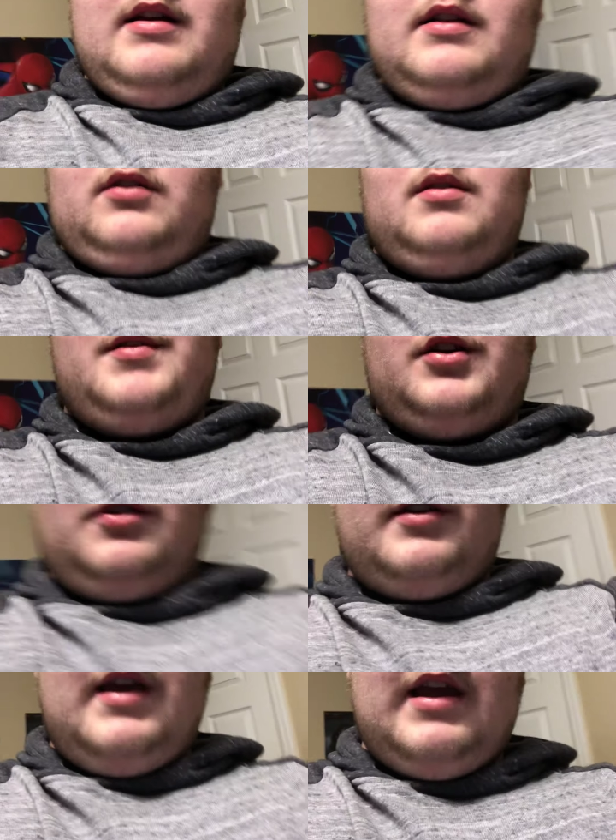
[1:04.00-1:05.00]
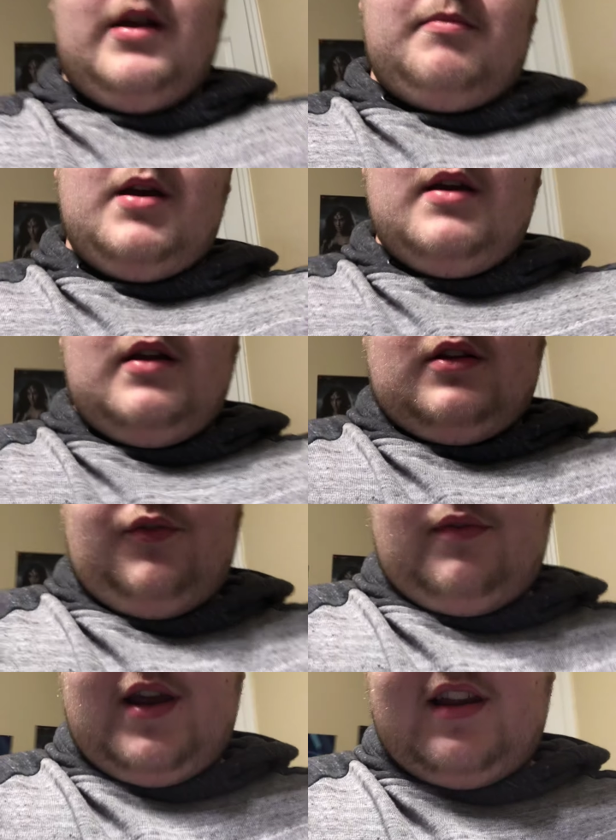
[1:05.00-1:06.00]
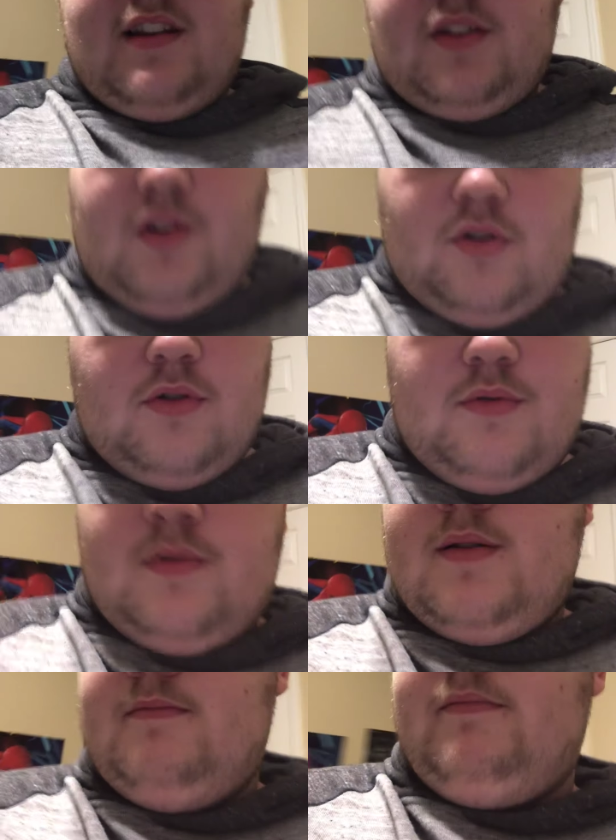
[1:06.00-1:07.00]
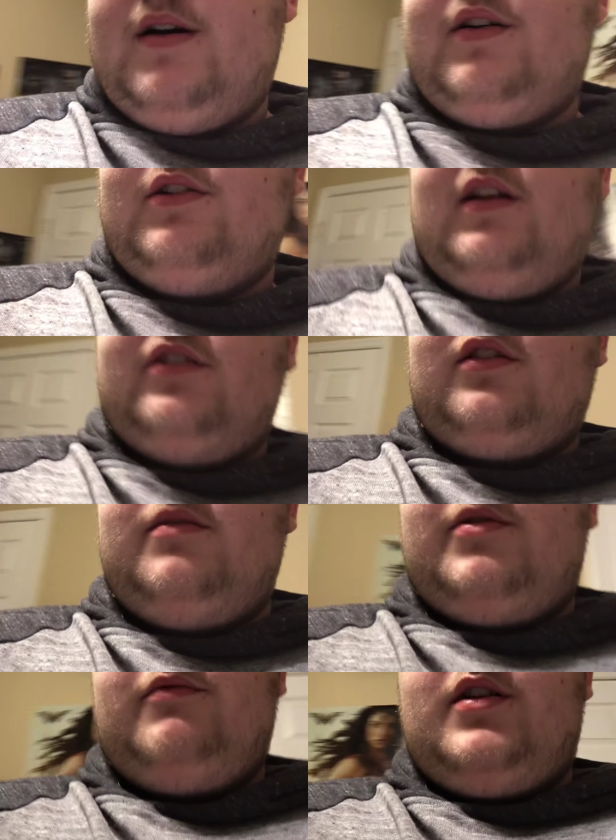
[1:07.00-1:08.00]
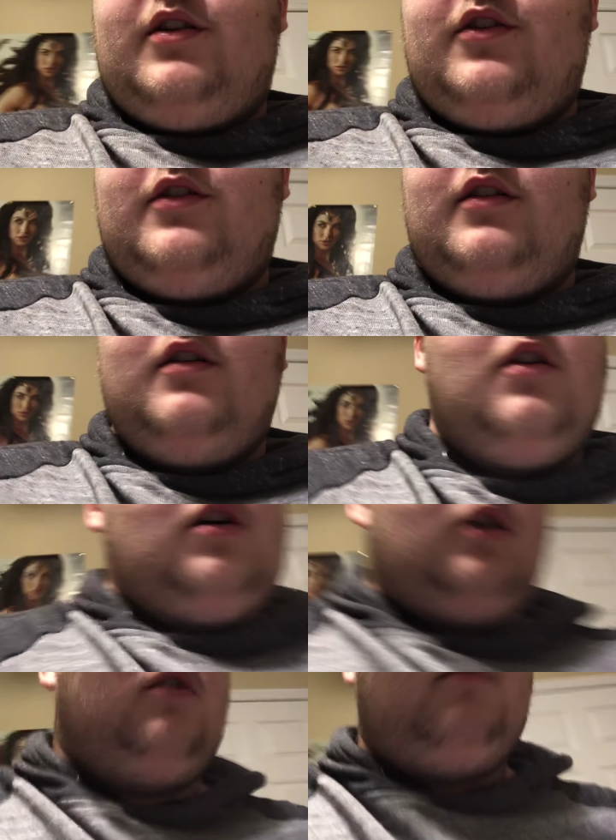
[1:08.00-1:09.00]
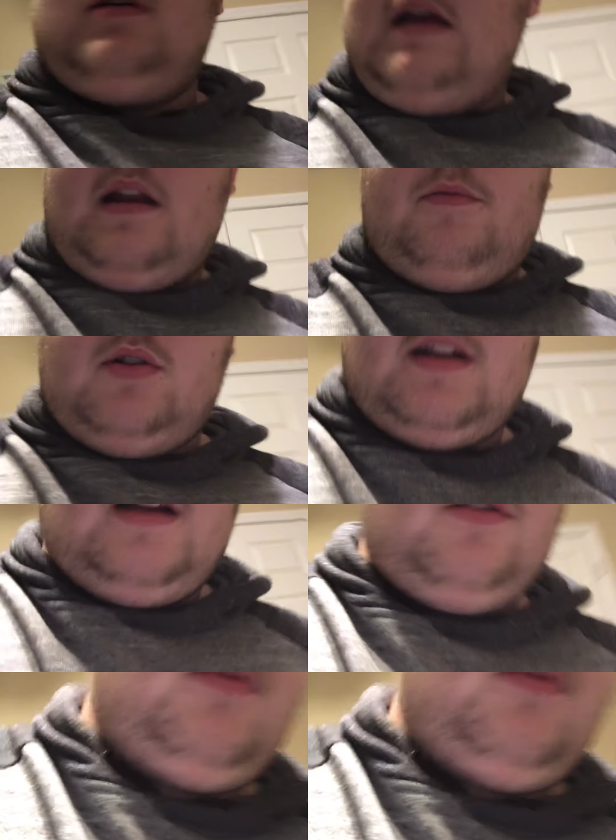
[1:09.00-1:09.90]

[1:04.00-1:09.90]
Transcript: It's gonna be a good game. The ratings, oh my god, it's gonna be really good. Oh, and I want guys